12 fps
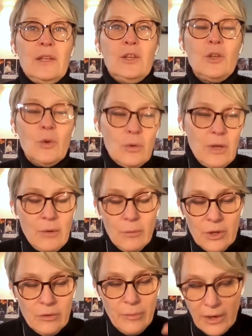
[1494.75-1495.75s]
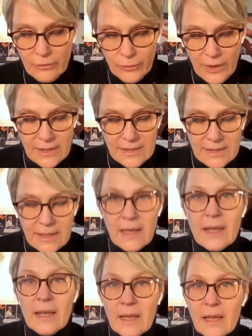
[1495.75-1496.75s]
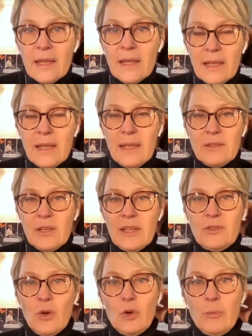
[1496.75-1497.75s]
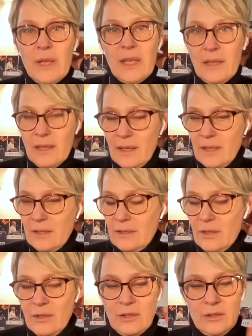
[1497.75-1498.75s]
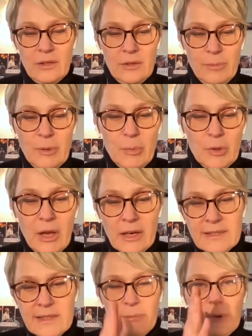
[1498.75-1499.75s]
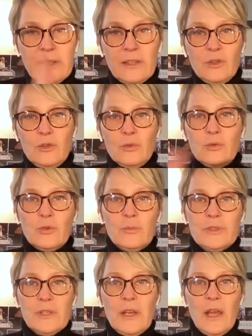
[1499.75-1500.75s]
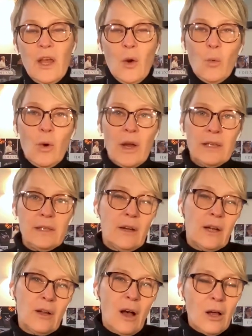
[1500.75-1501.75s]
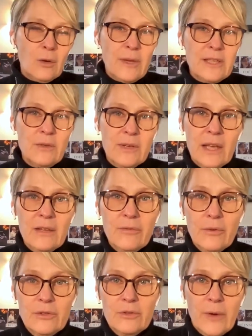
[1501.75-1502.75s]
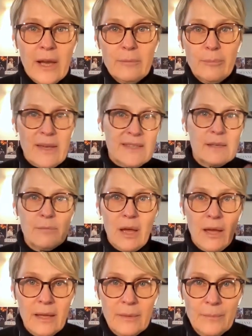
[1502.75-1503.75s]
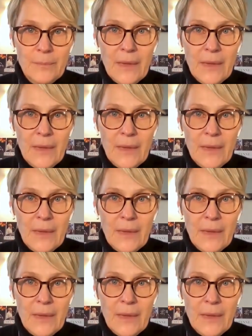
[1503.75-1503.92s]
Like one of my friends, he told me the people are separated in two groups. One, they're always looking for a train passing by,